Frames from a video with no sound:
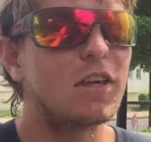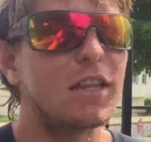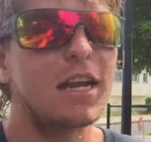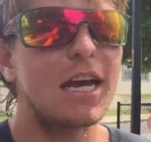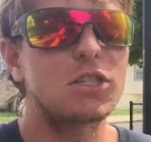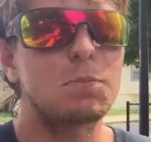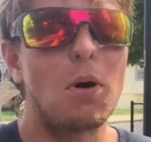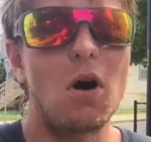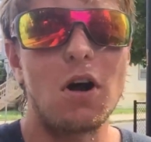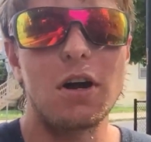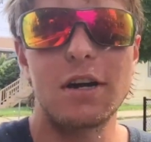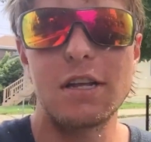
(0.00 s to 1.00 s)
to the next
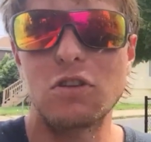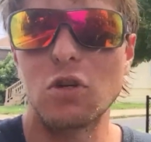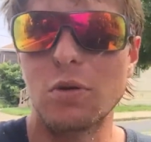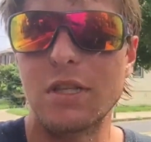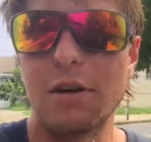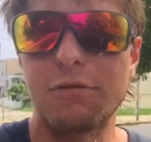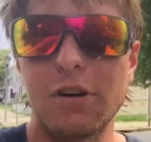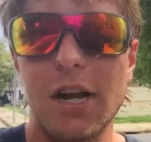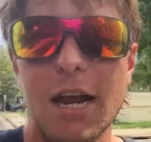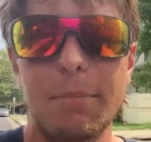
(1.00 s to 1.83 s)
part and to a different